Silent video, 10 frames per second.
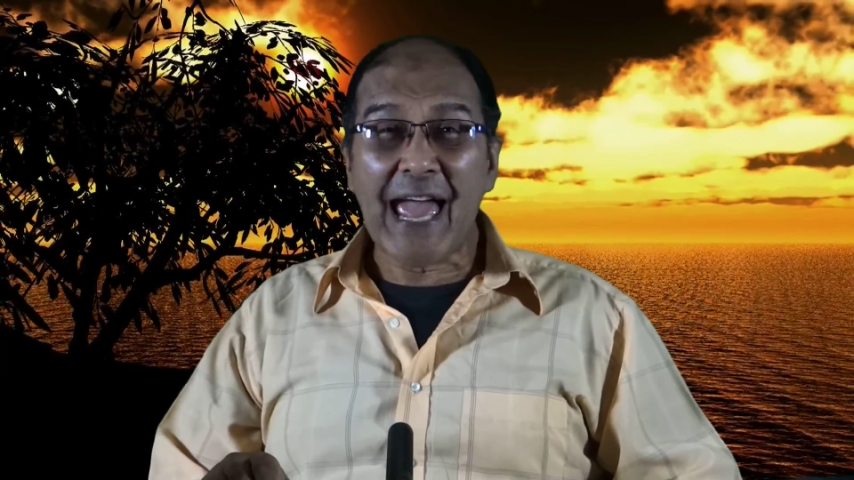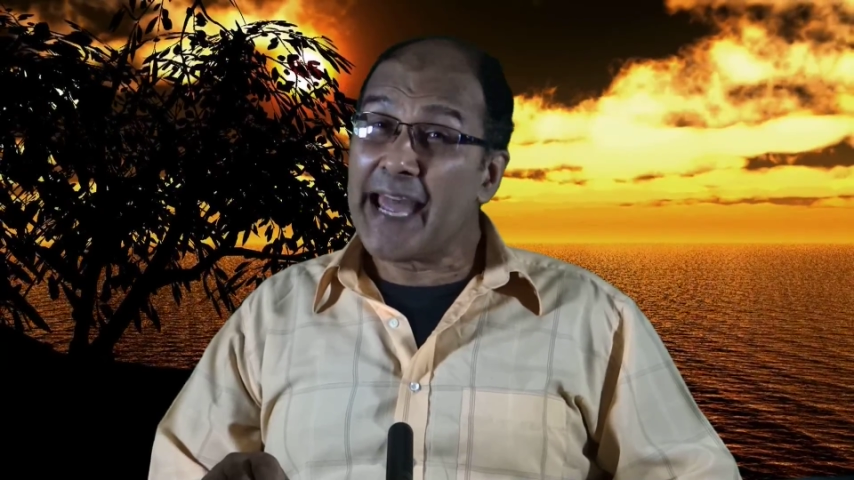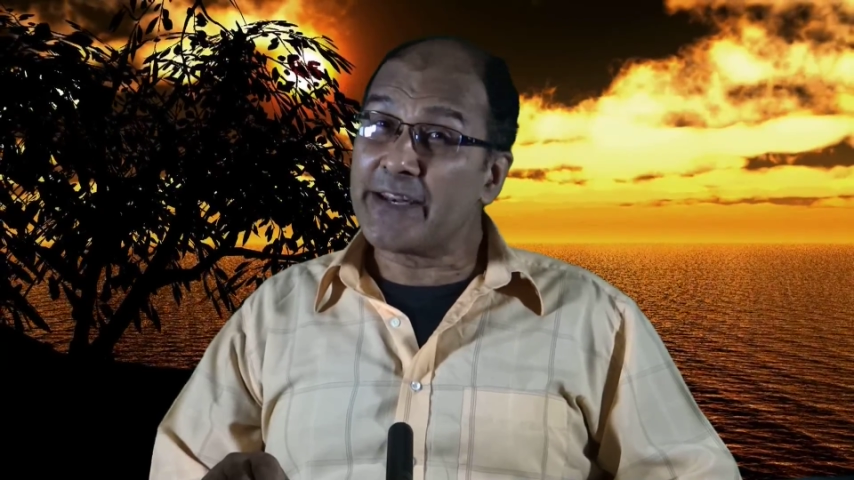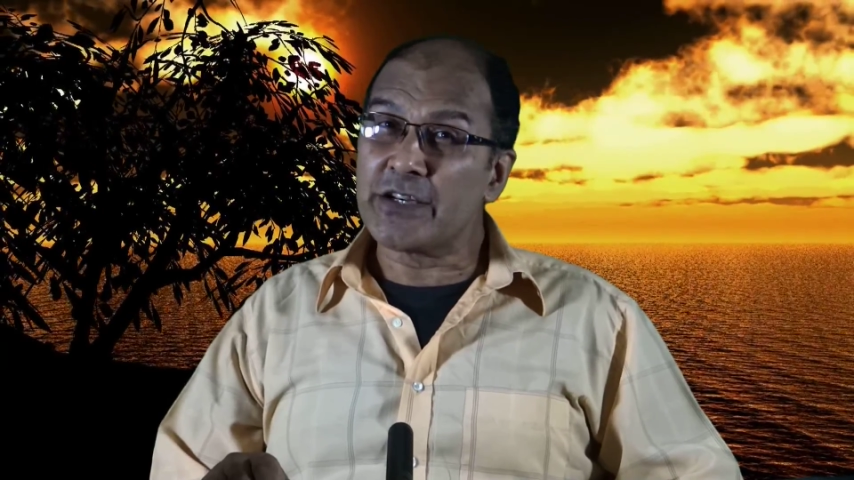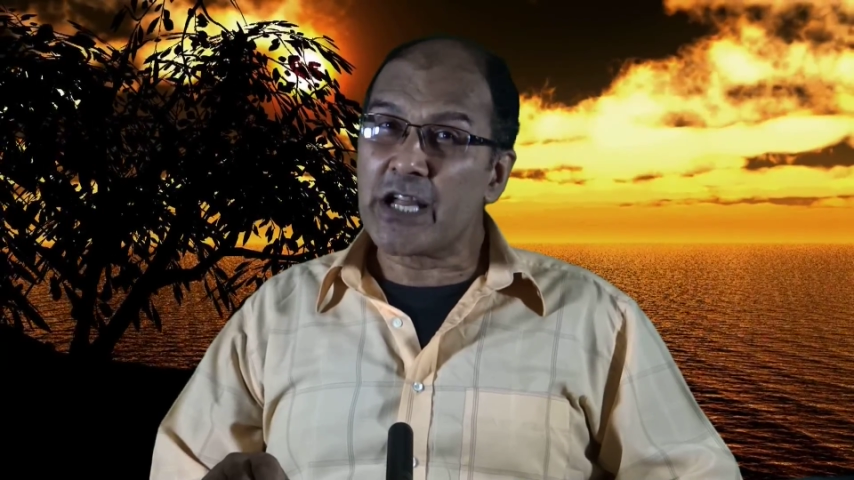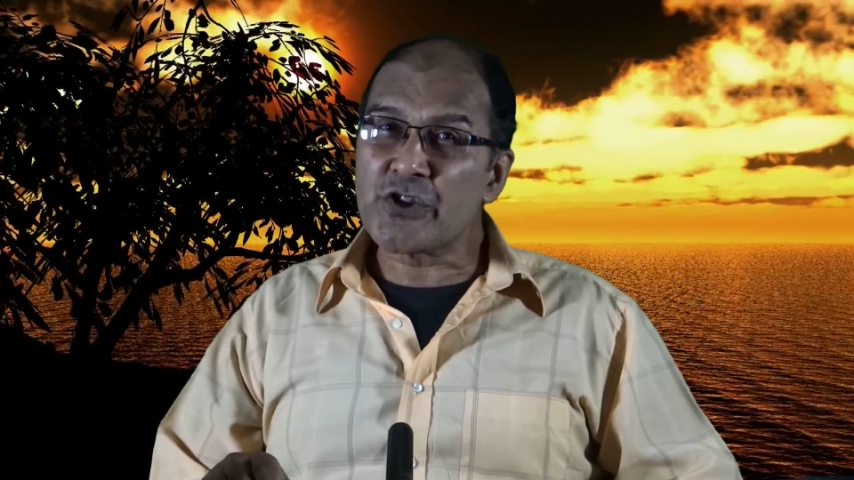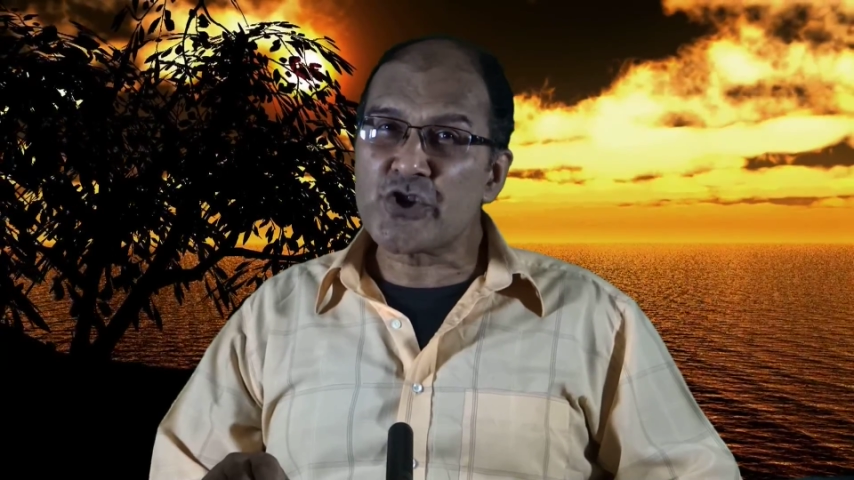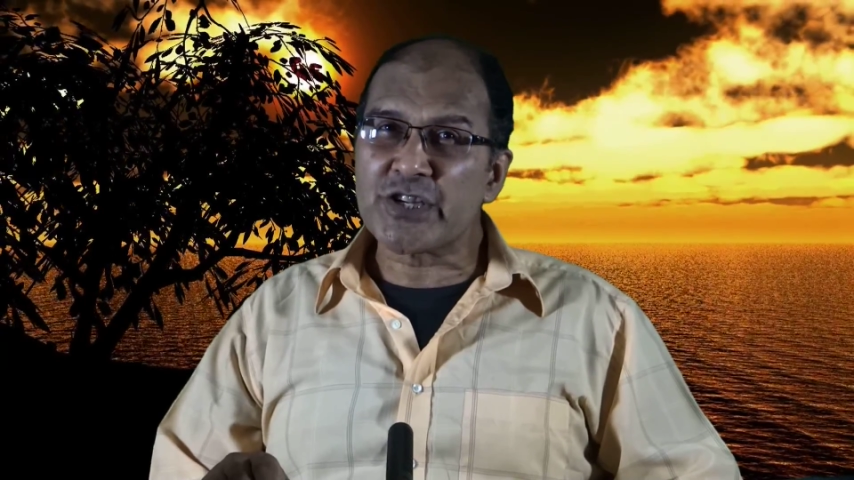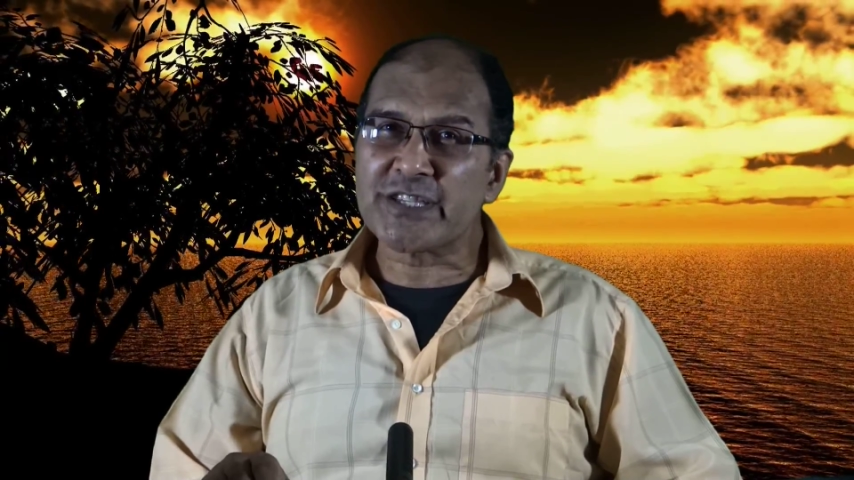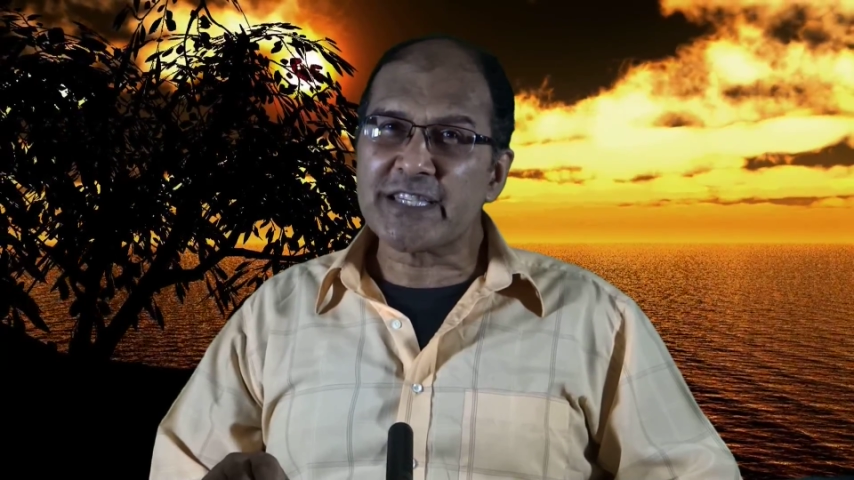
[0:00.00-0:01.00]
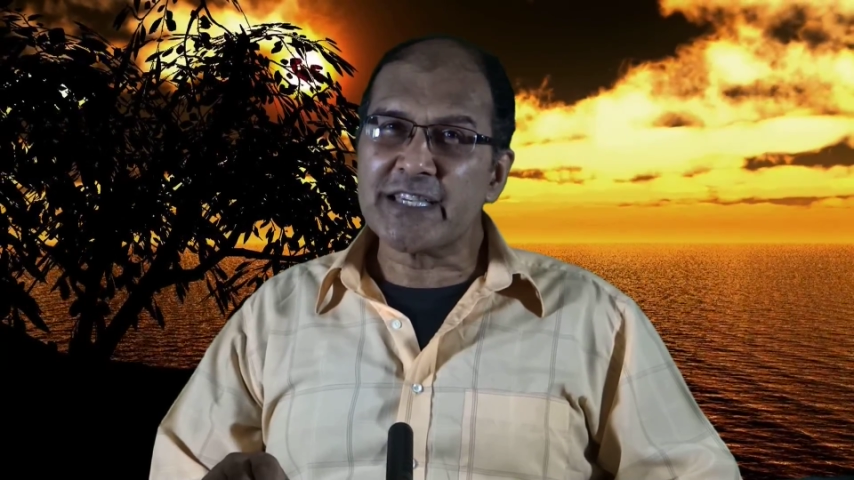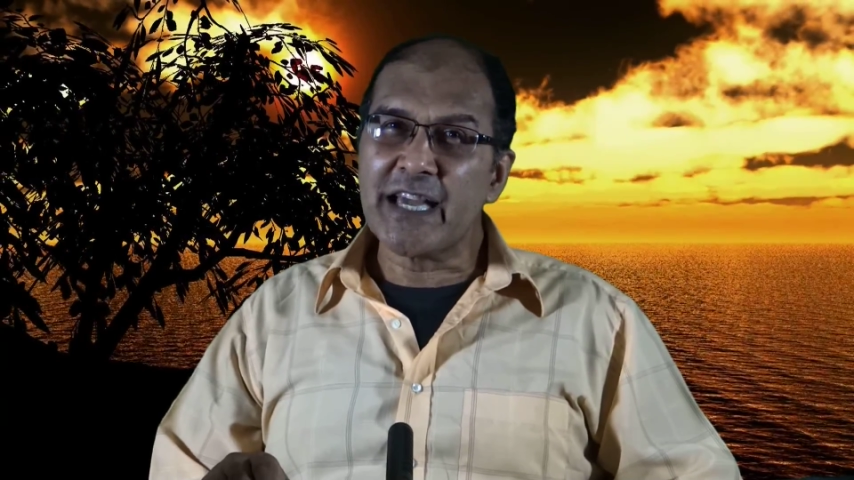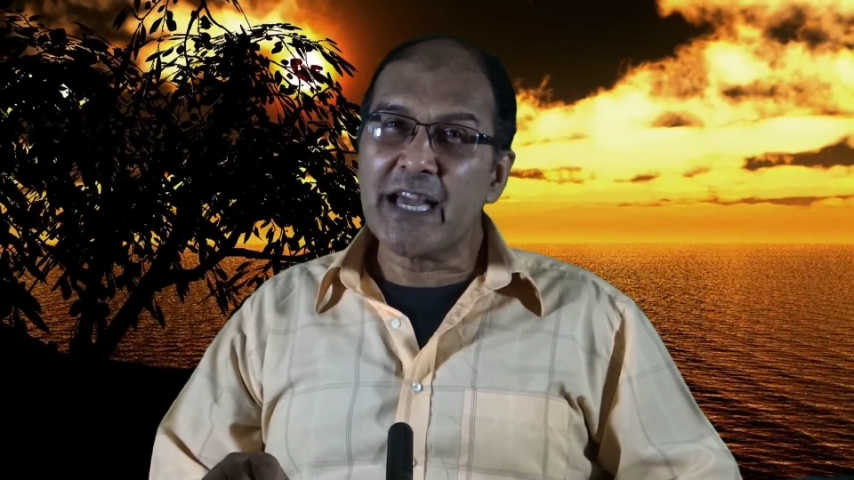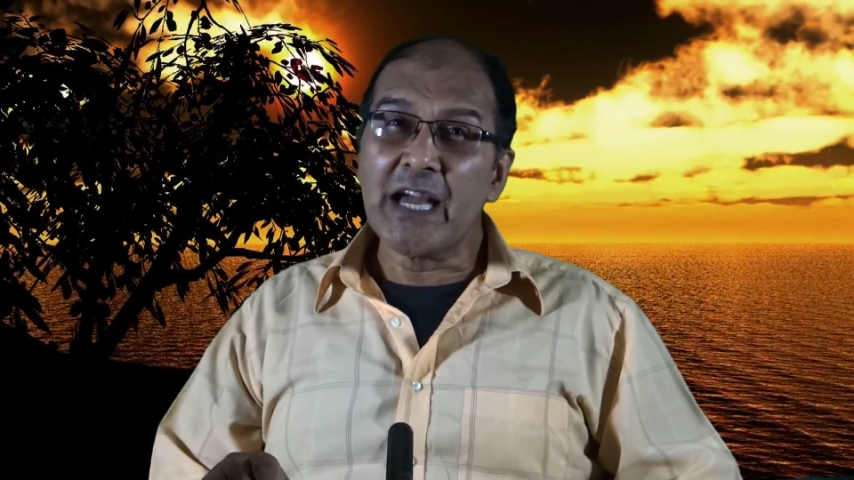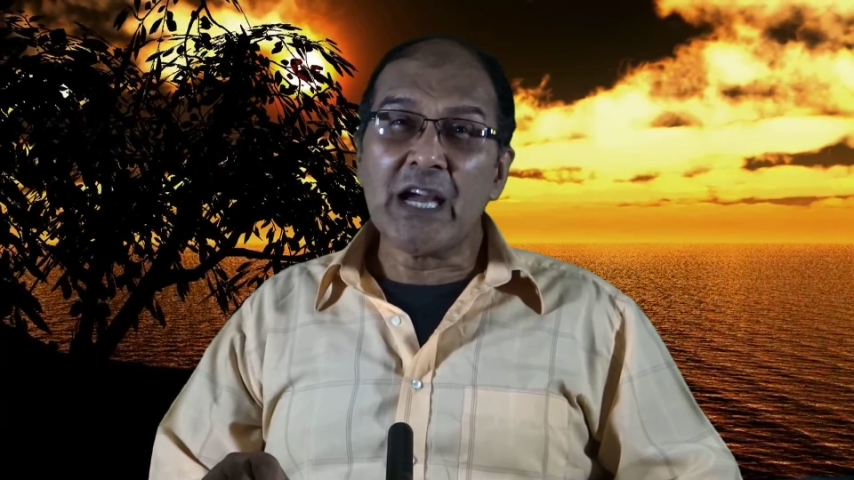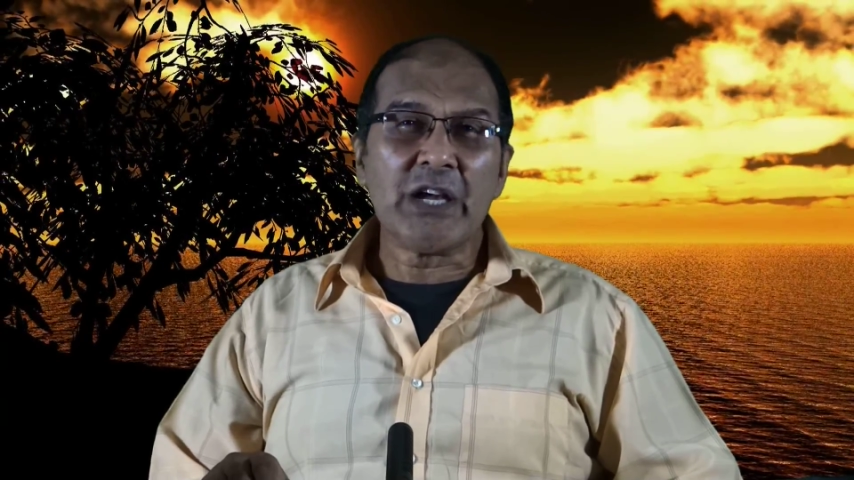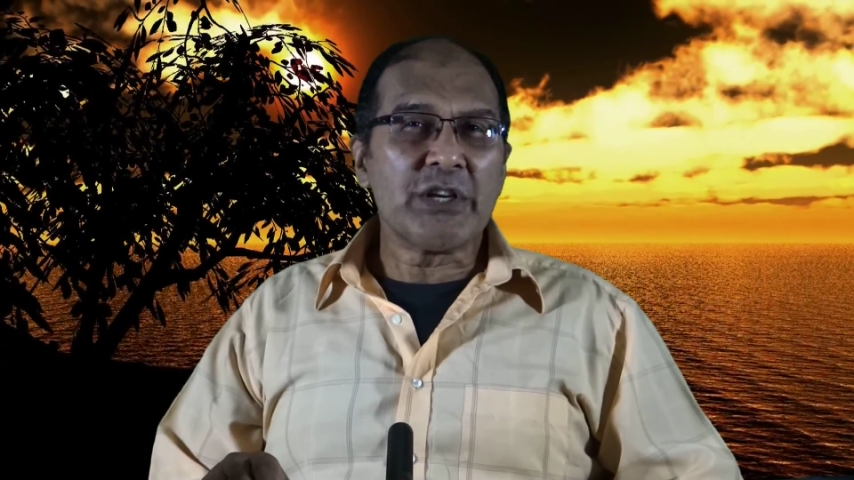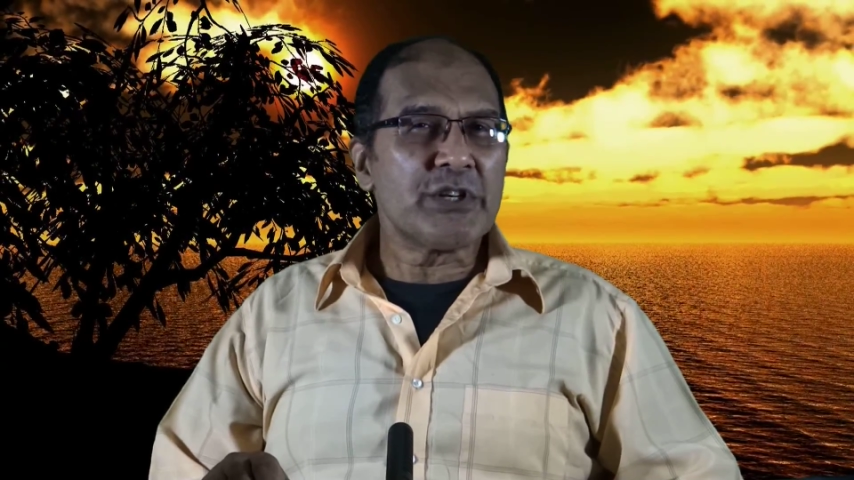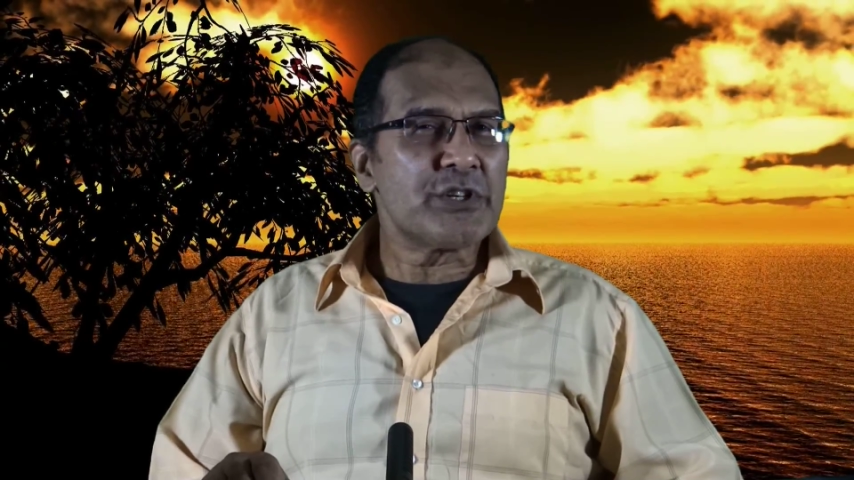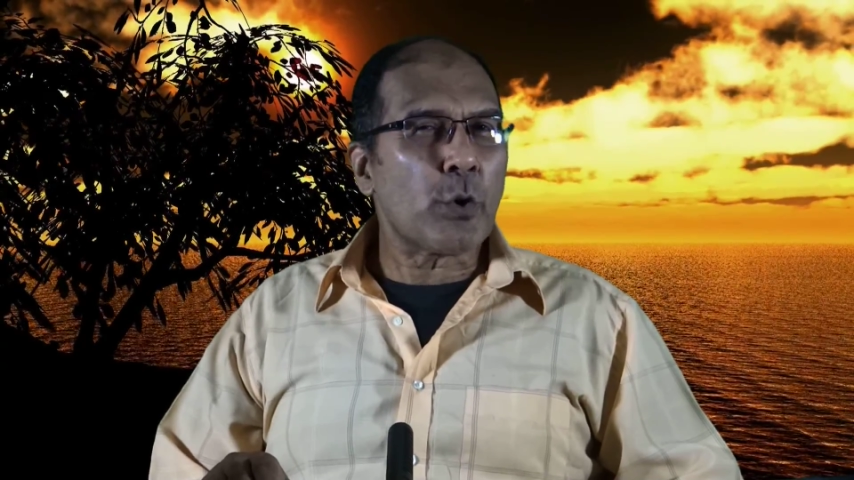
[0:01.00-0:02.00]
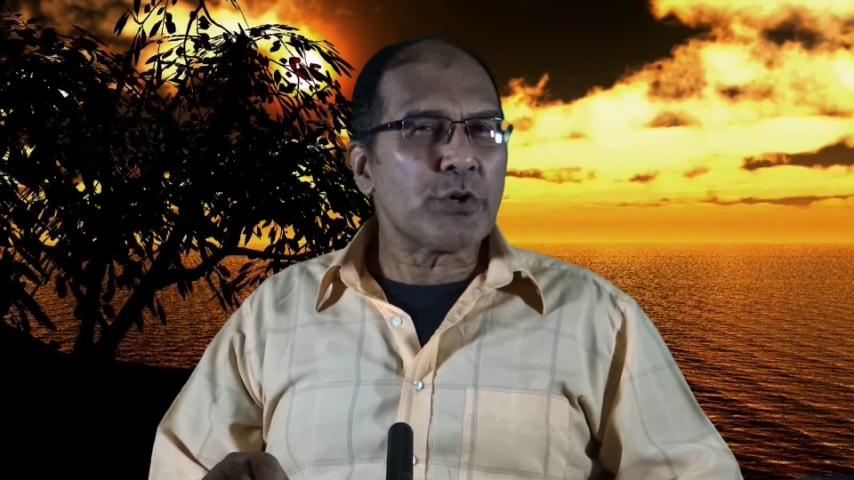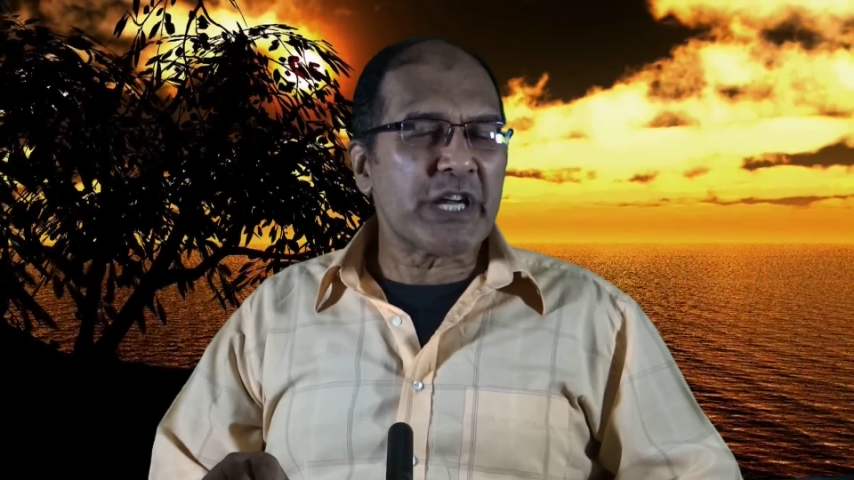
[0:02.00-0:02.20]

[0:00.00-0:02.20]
and nudges, don't